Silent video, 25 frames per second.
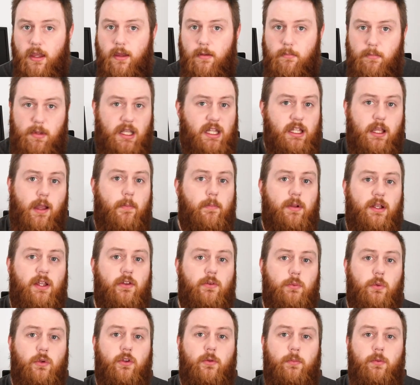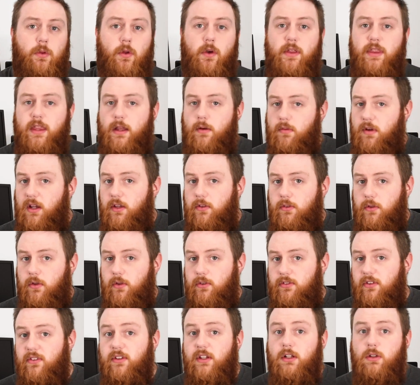Many companies will deploy their
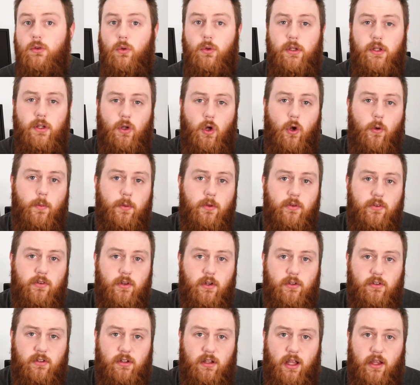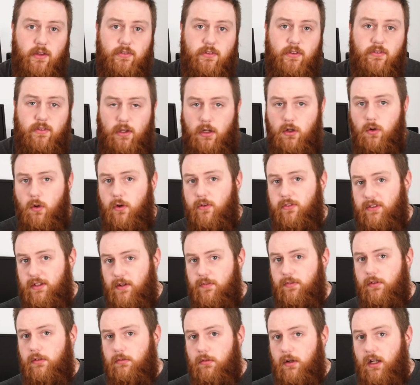resources, including OpenSearch clusters, across
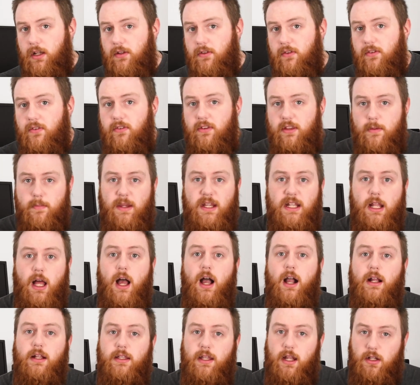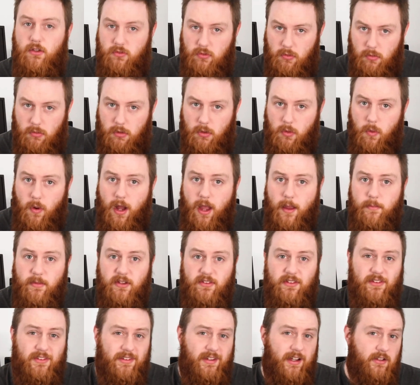different regions to meet architectural
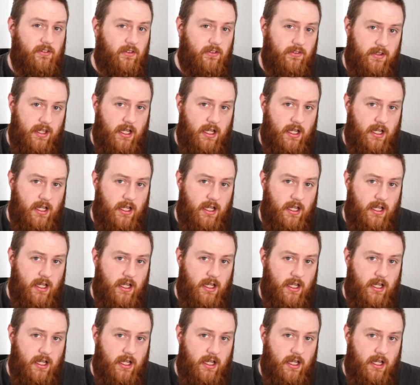requirements such as